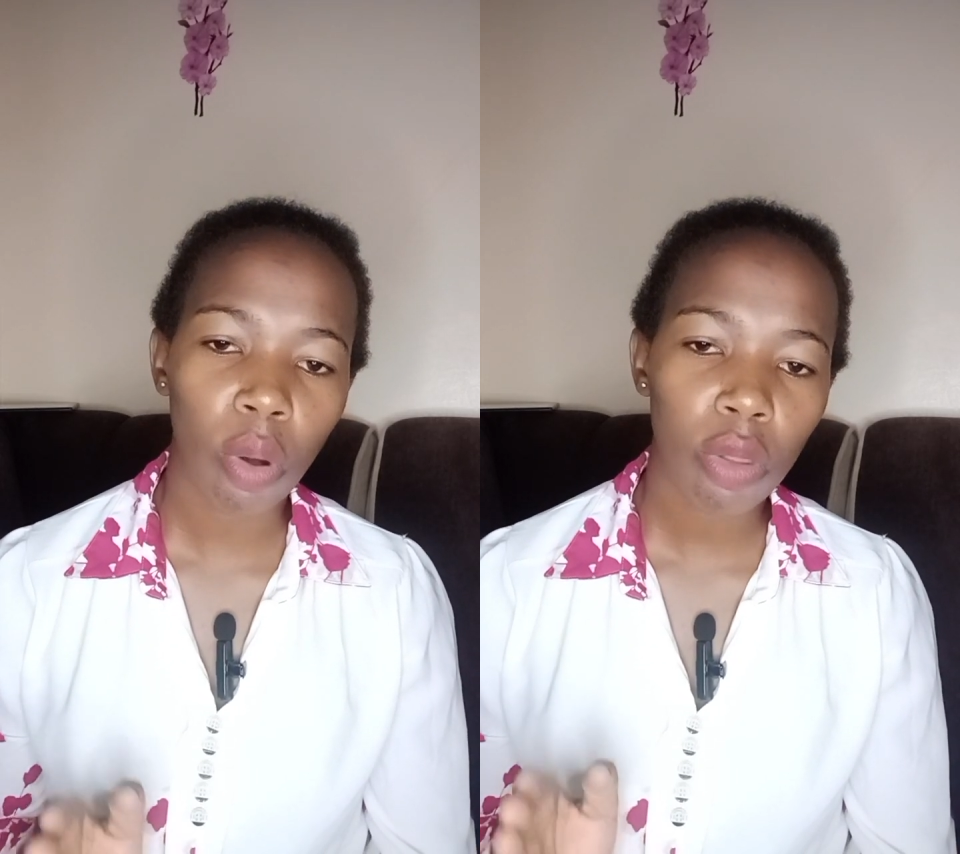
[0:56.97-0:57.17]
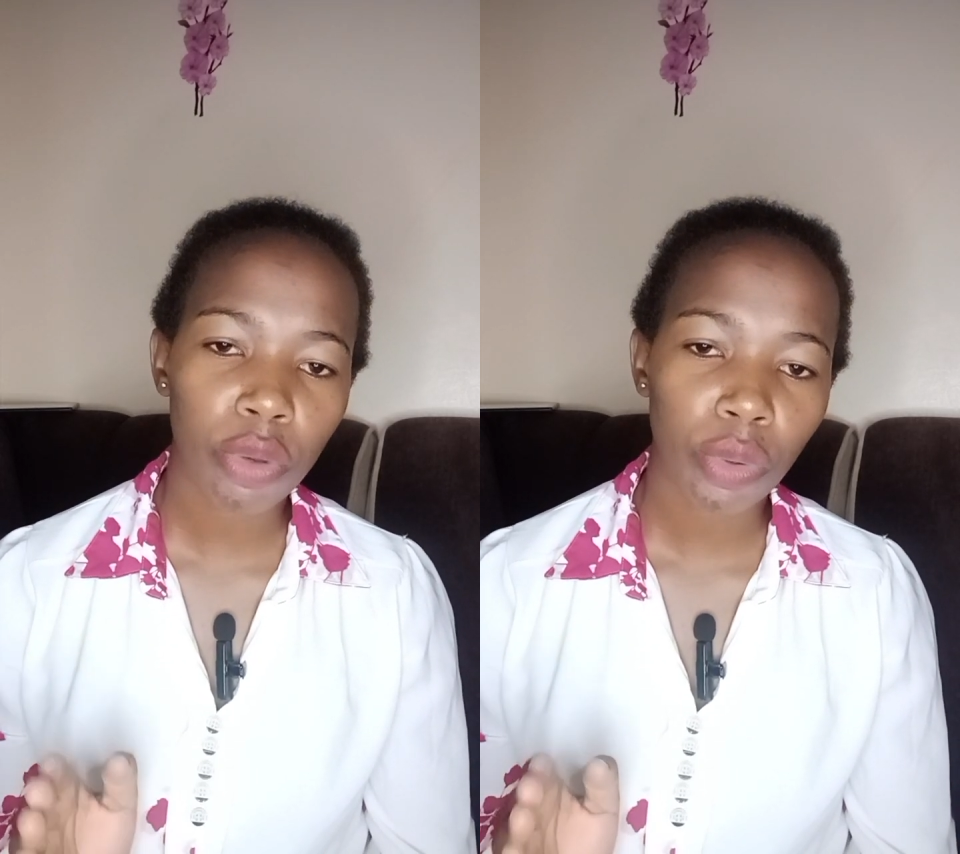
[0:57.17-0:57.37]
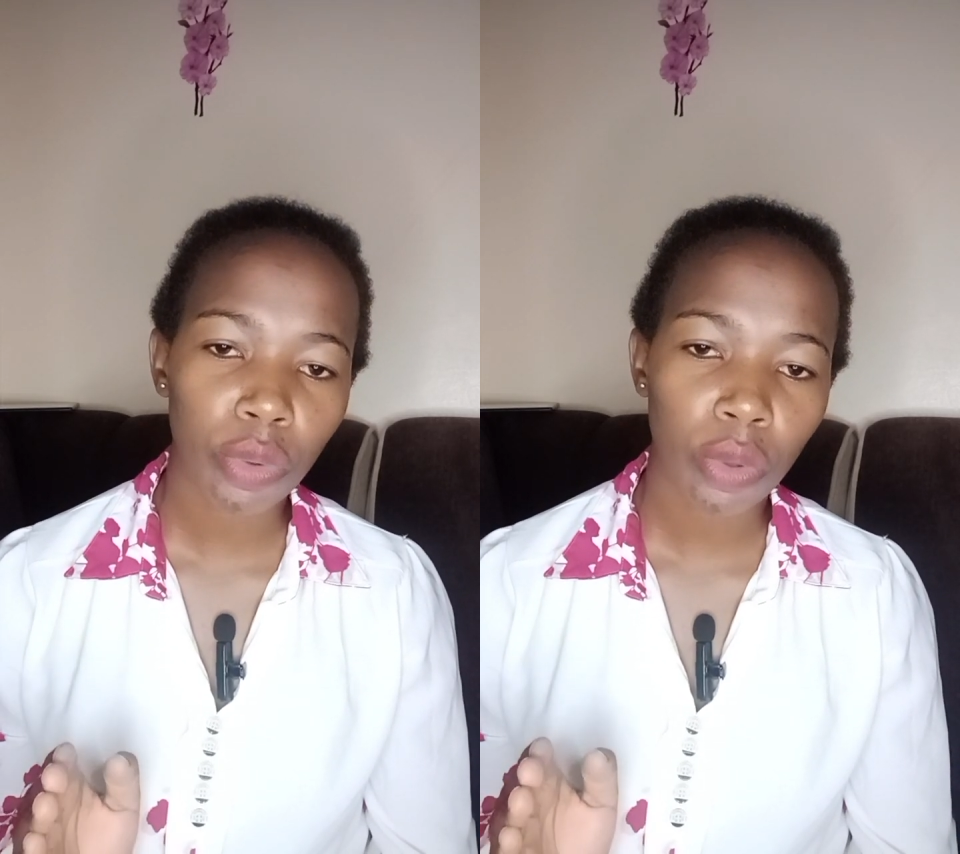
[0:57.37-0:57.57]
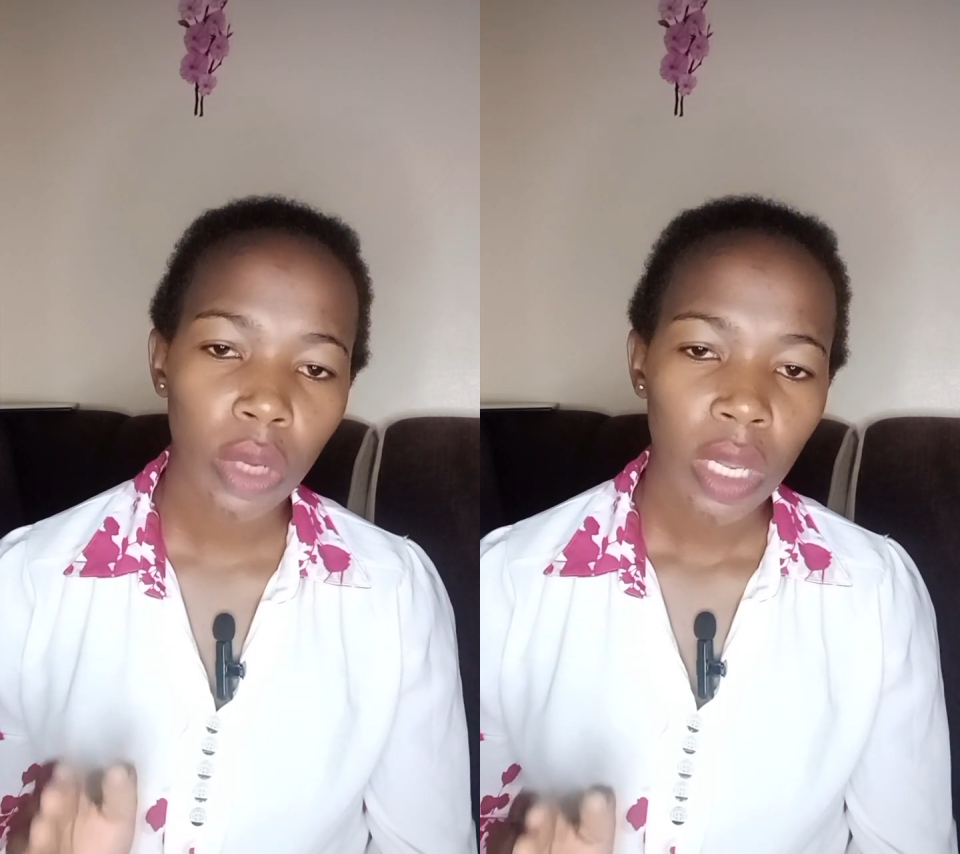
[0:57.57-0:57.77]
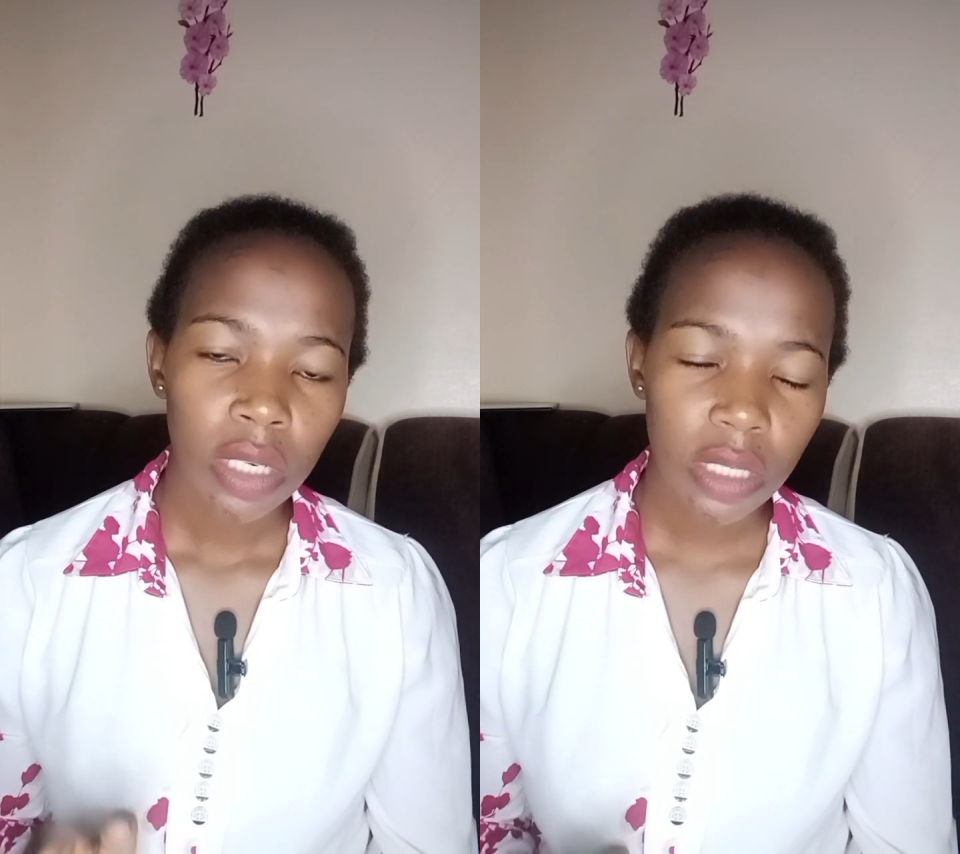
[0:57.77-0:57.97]
go
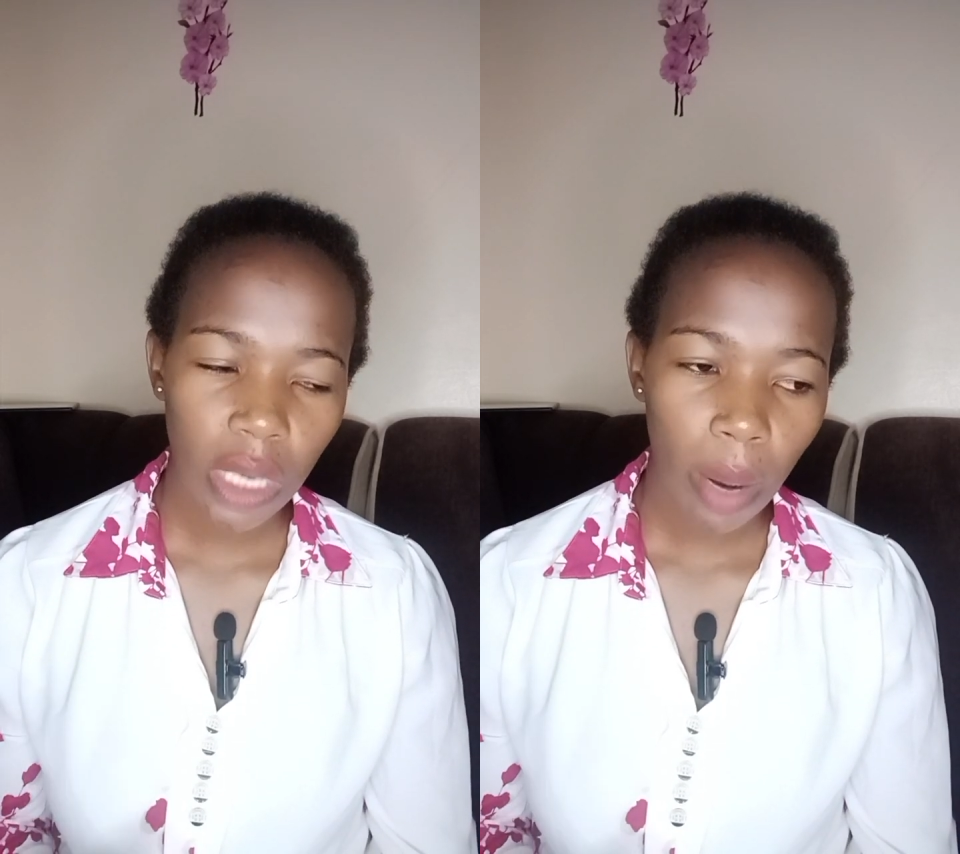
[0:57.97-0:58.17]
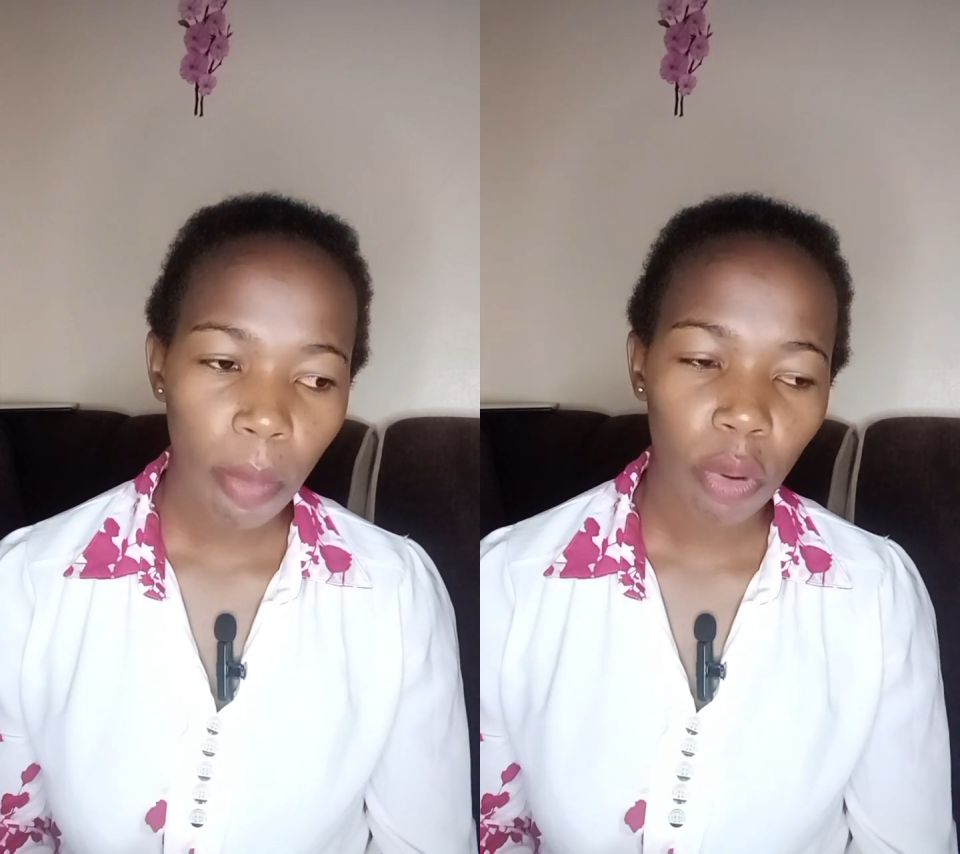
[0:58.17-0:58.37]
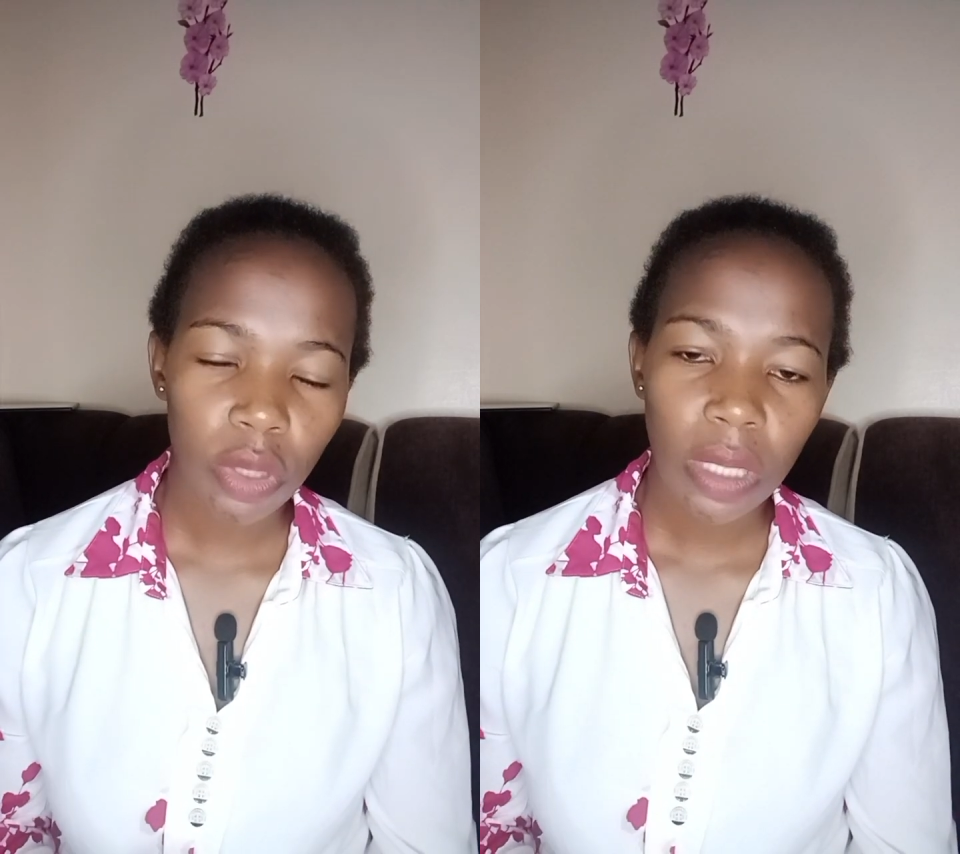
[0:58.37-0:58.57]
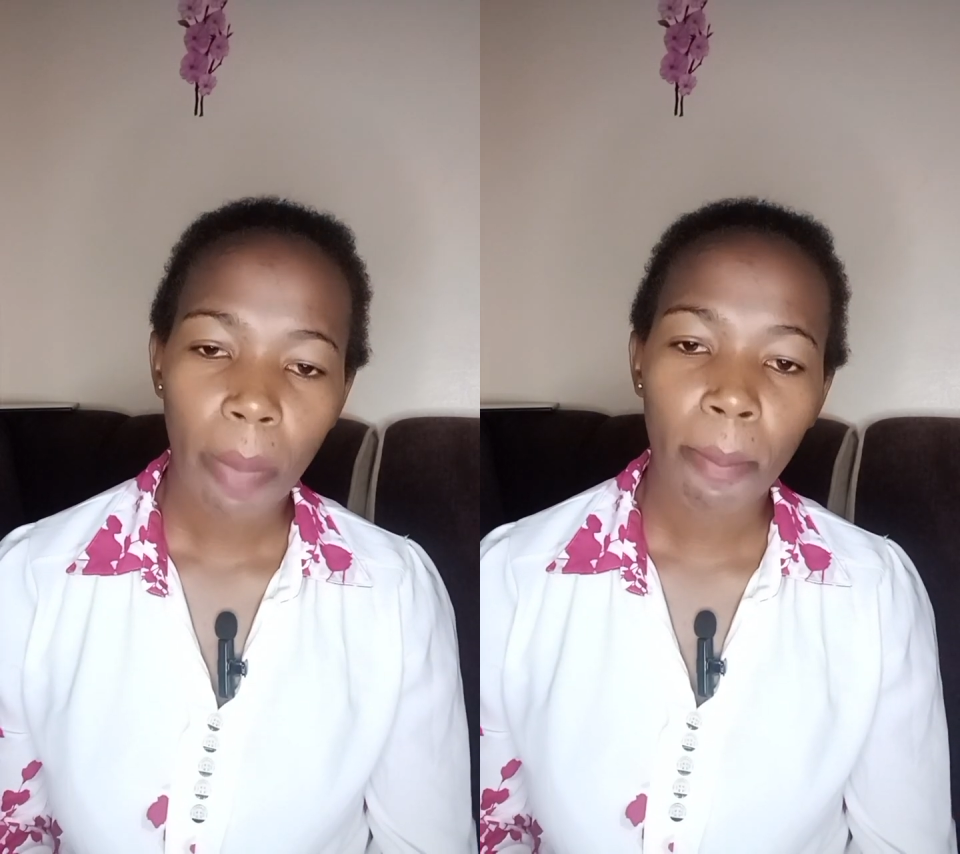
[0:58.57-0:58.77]
through troubles,